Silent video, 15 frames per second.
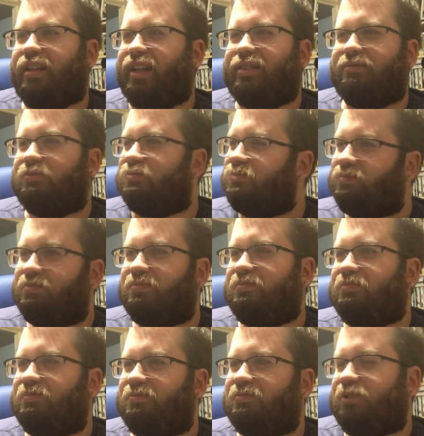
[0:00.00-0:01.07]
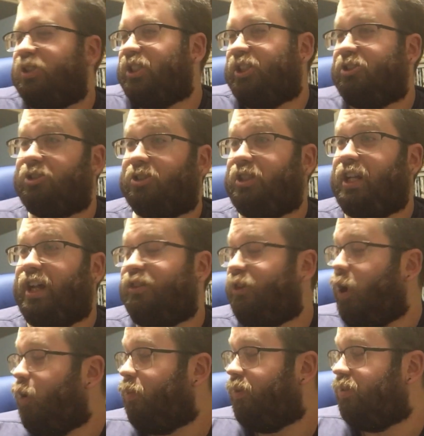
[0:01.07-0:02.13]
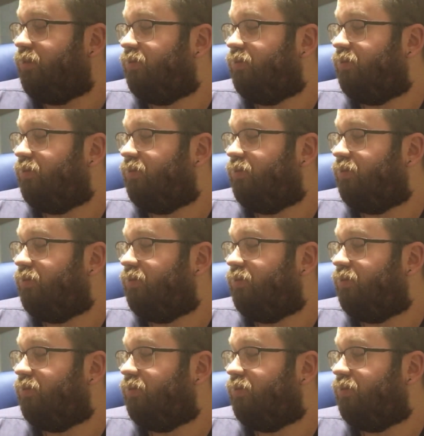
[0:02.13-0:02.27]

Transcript: Like, she can just sit out in the open.